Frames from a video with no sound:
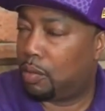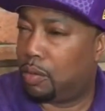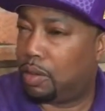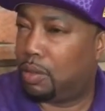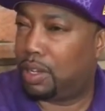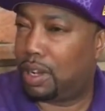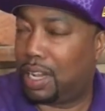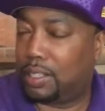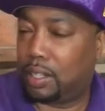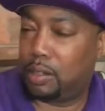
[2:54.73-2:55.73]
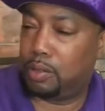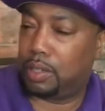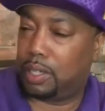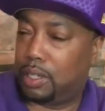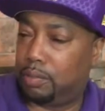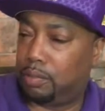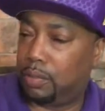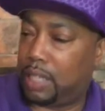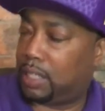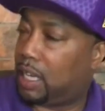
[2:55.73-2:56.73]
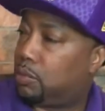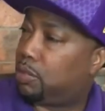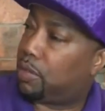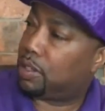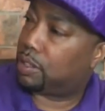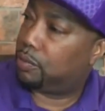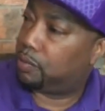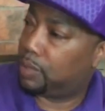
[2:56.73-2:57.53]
Well, in our household, education was first.